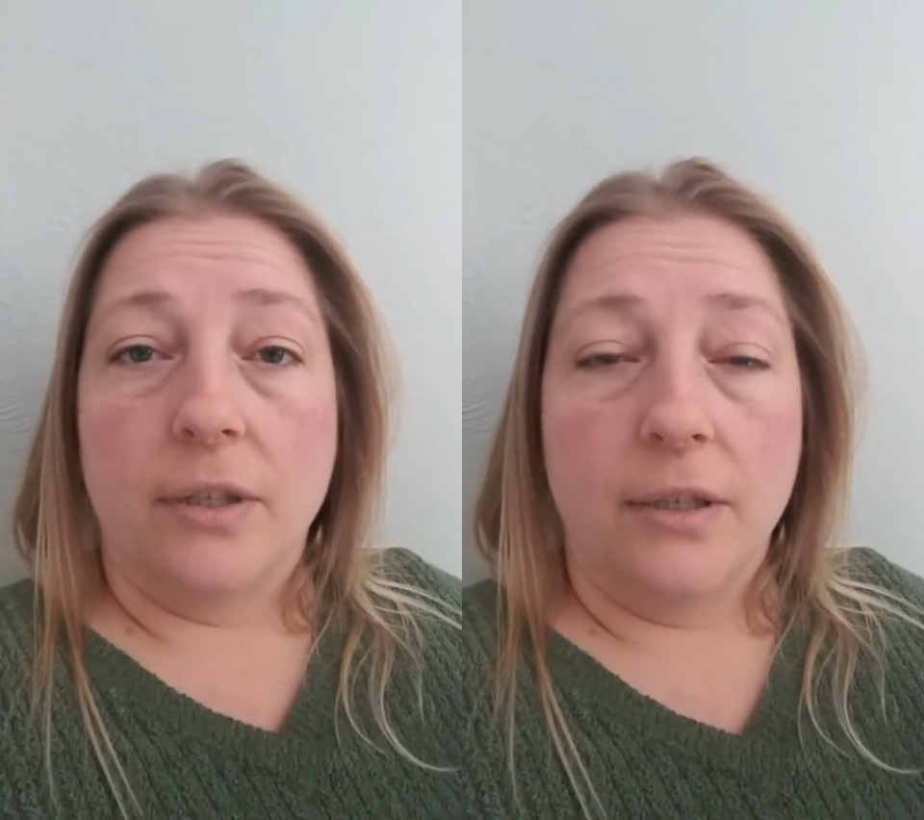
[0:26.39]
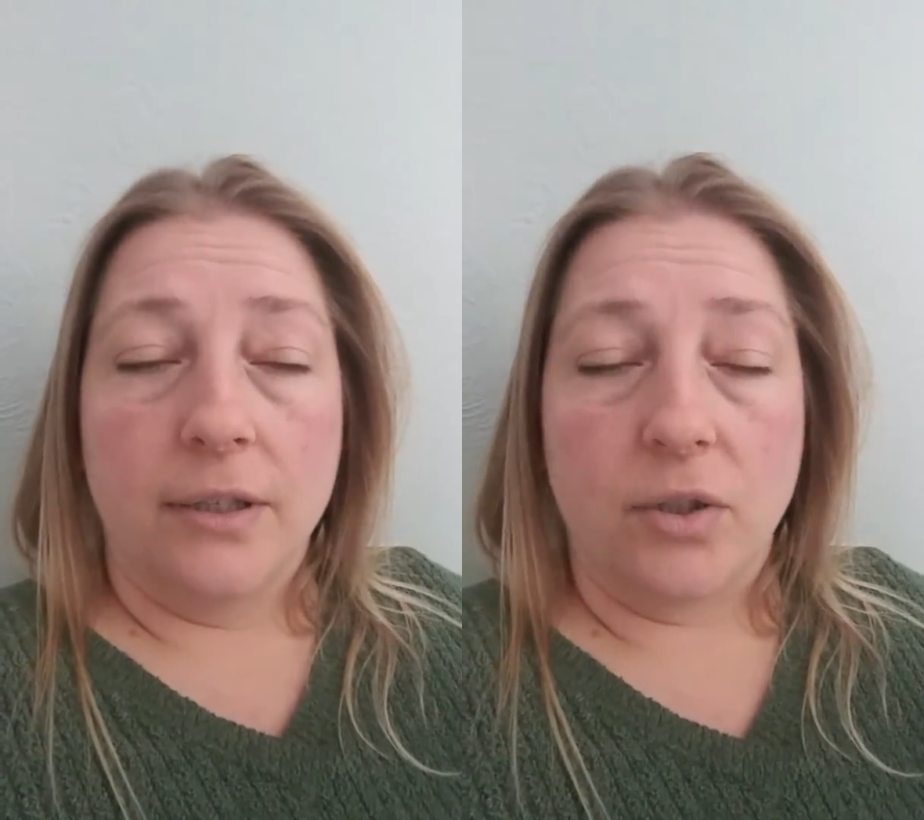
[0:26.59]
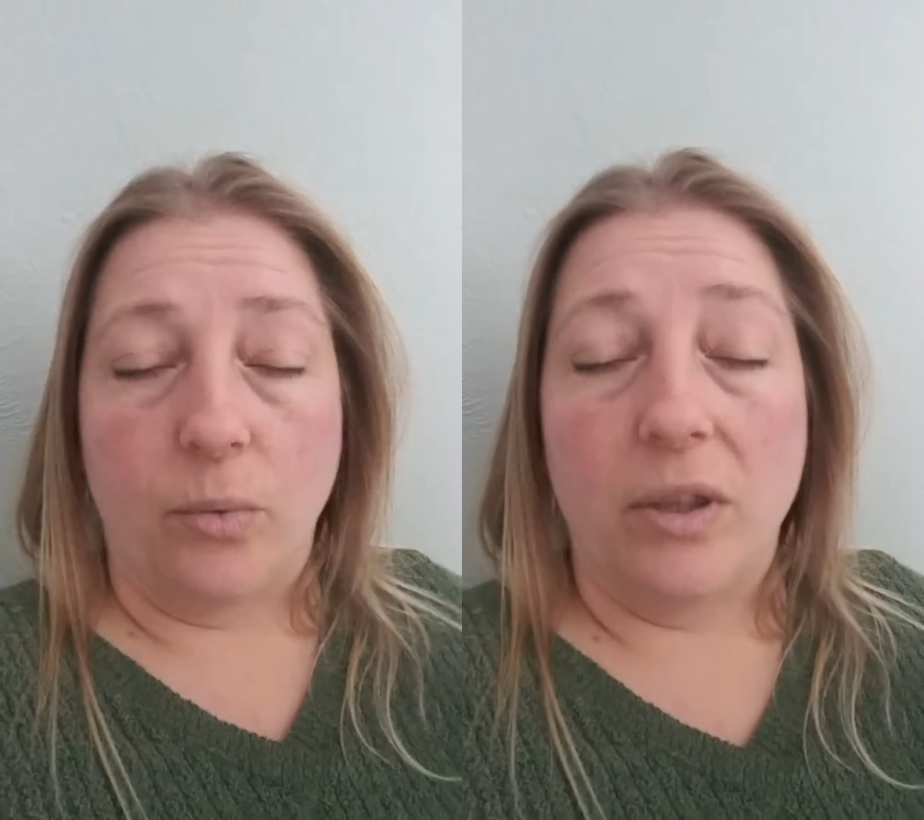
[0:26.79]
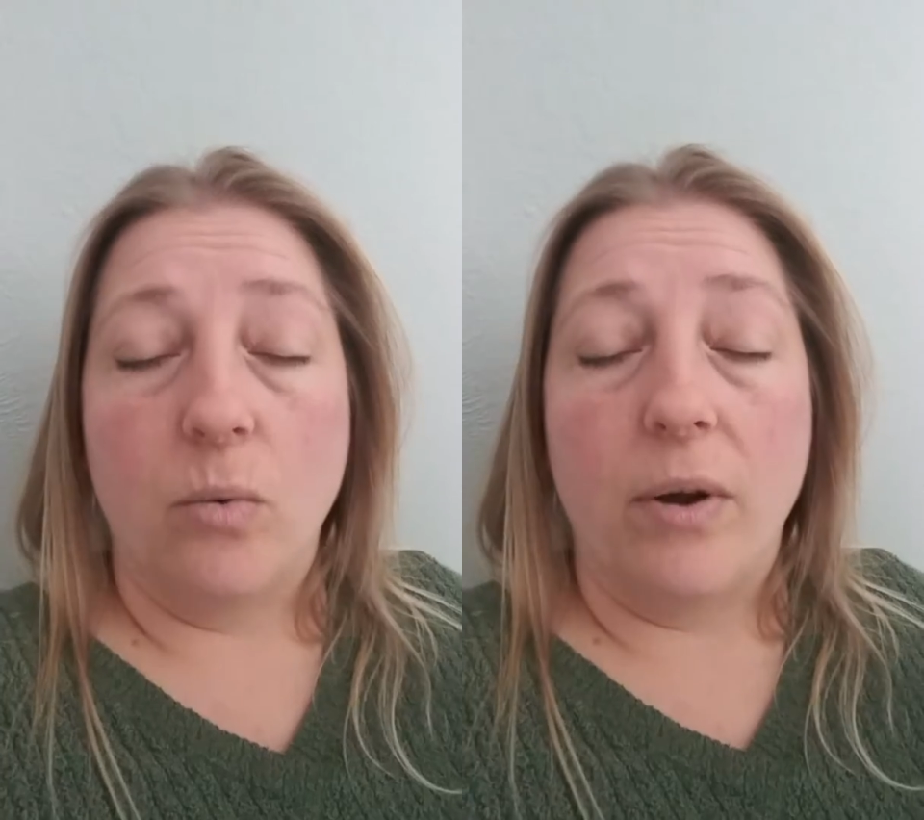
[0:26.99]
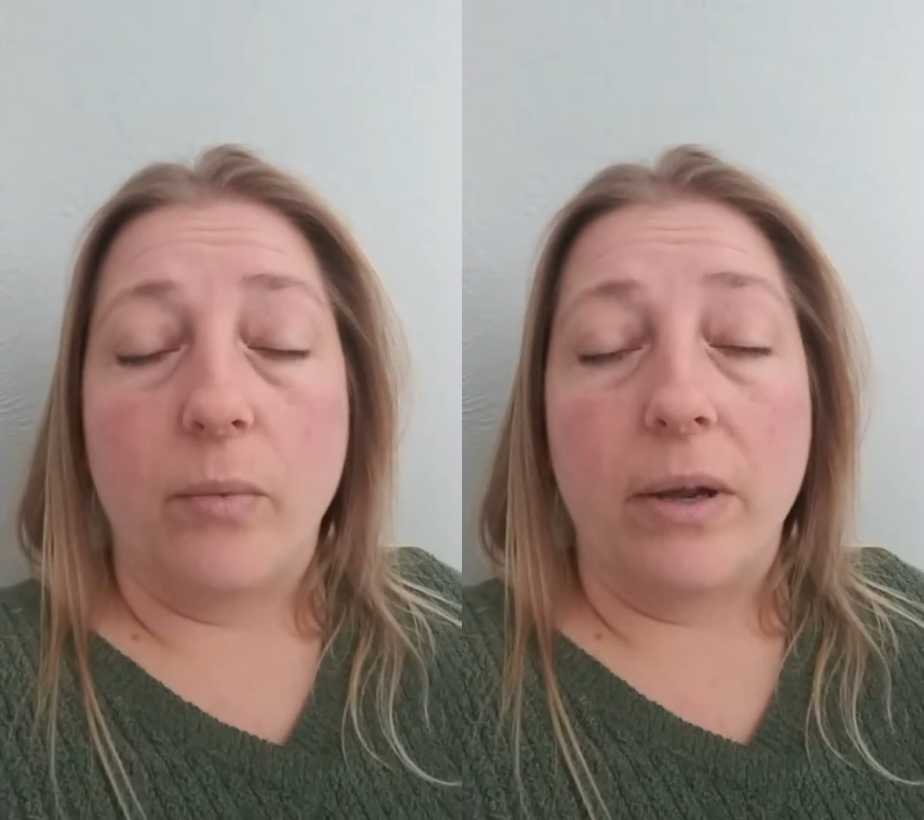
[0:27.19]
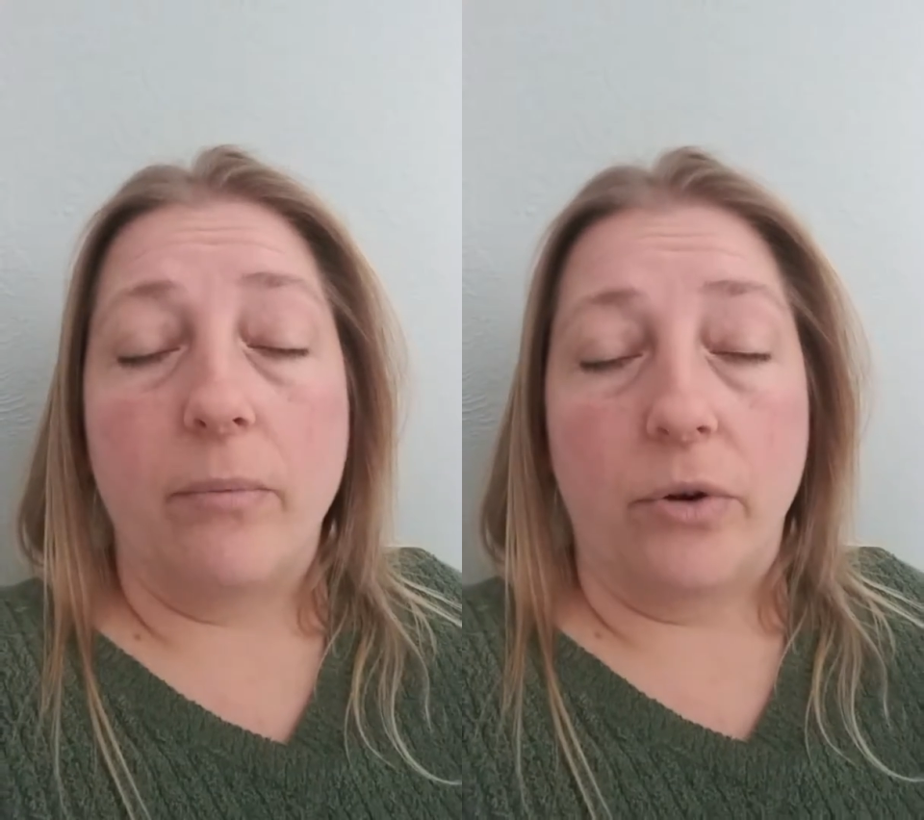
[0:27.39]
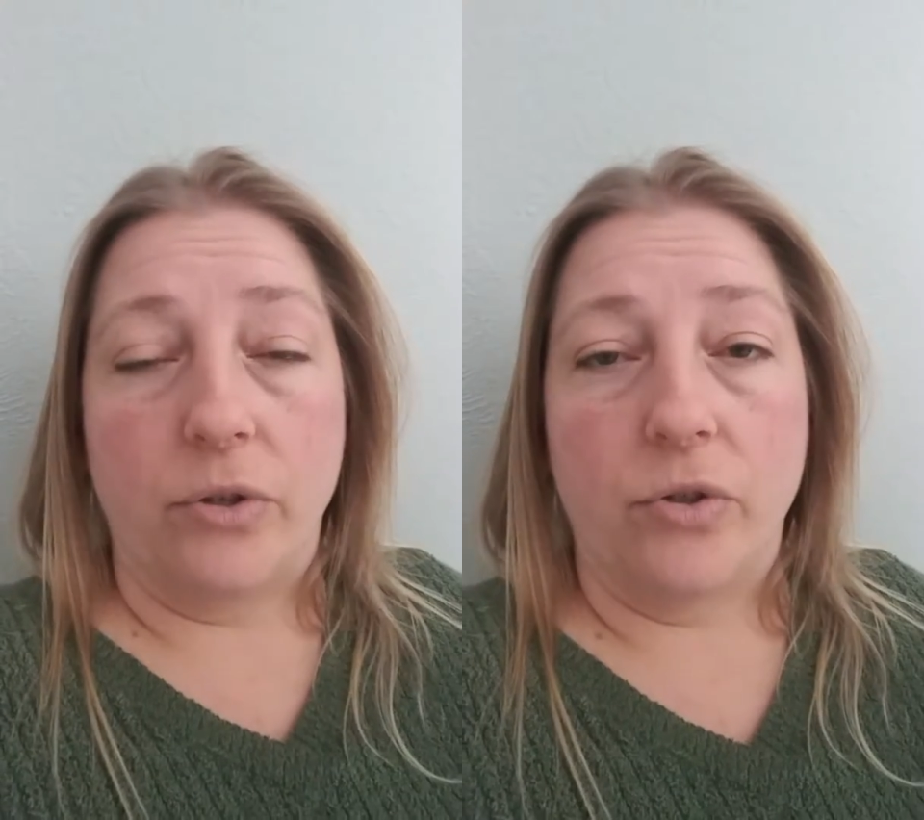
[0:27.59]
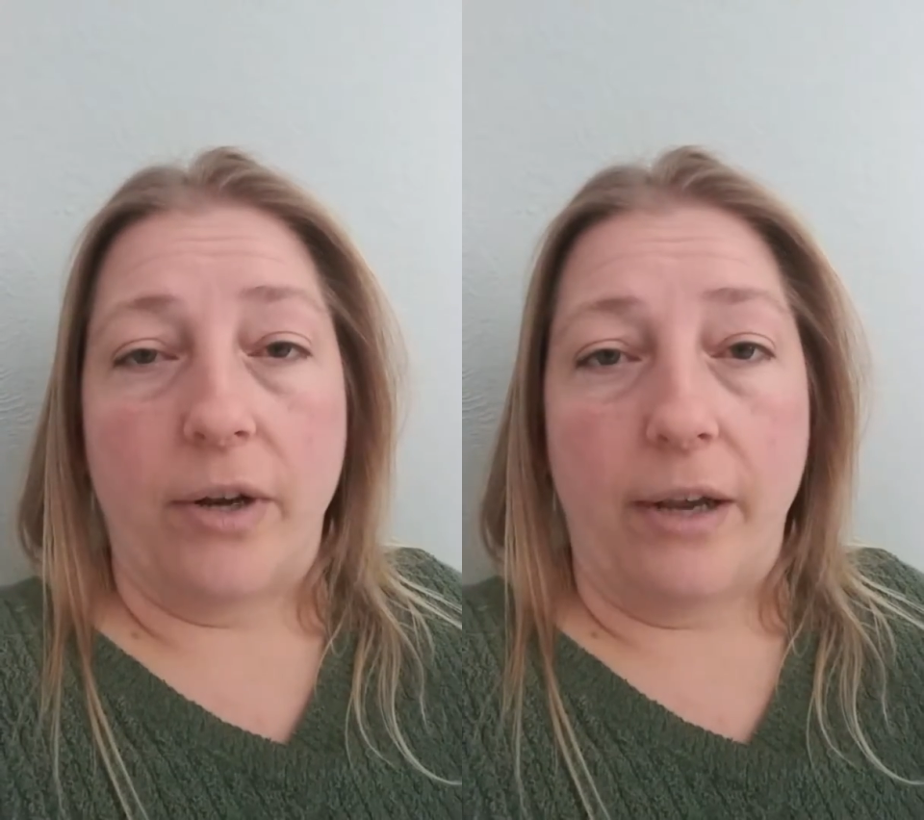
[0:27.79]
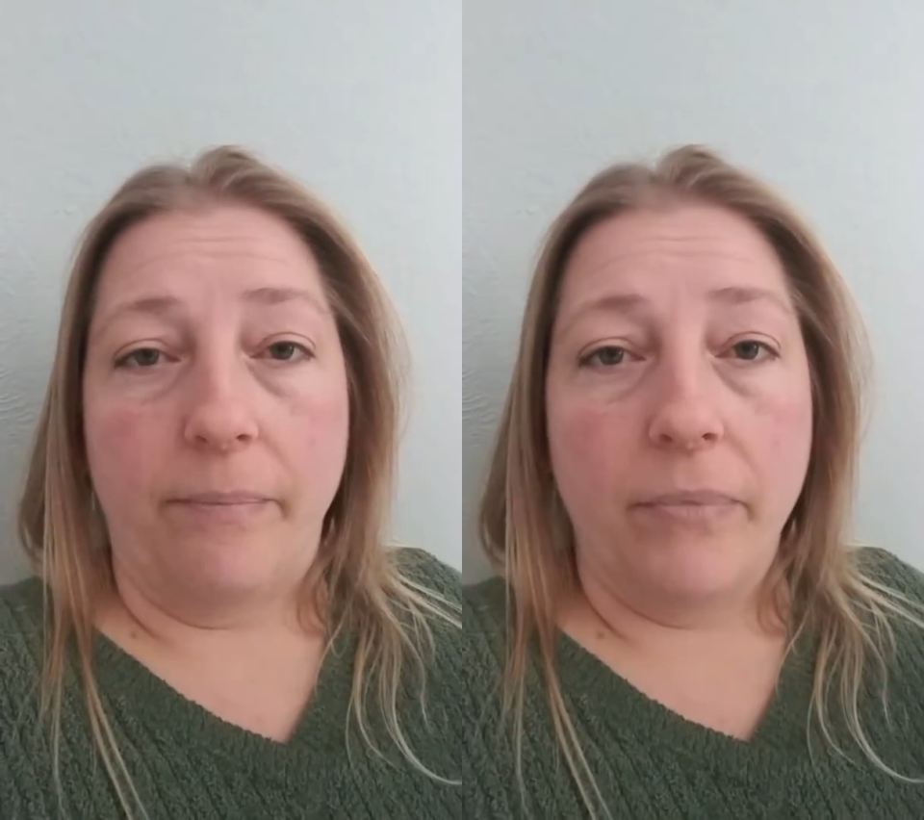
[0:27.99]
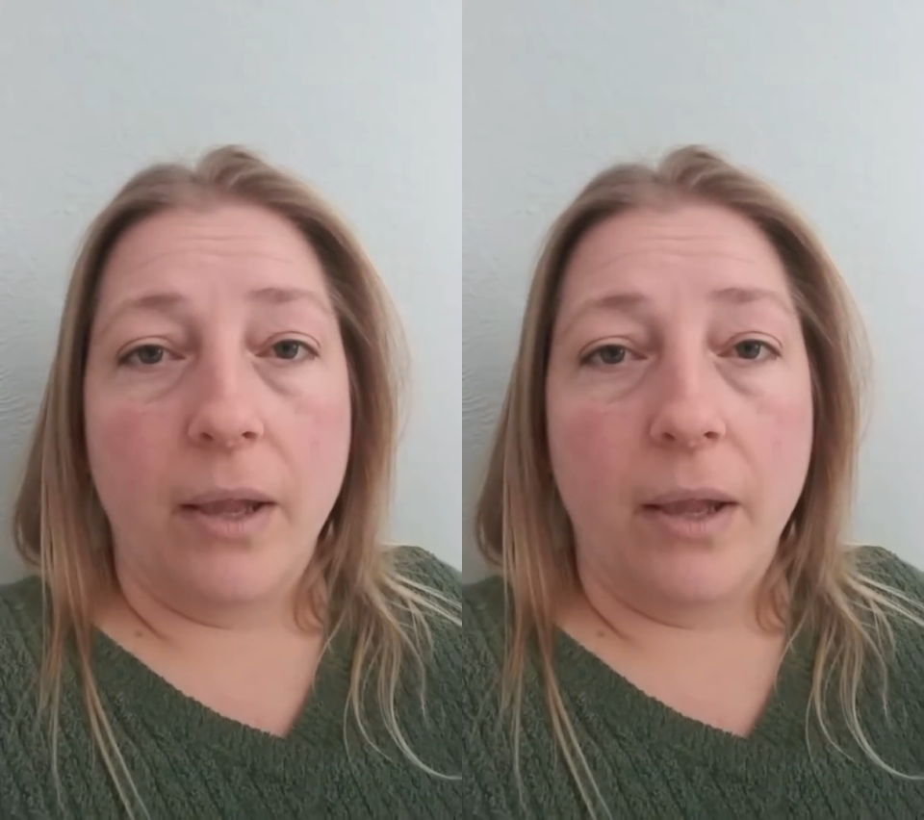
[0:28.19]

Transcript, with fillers: So, with the one week board and train,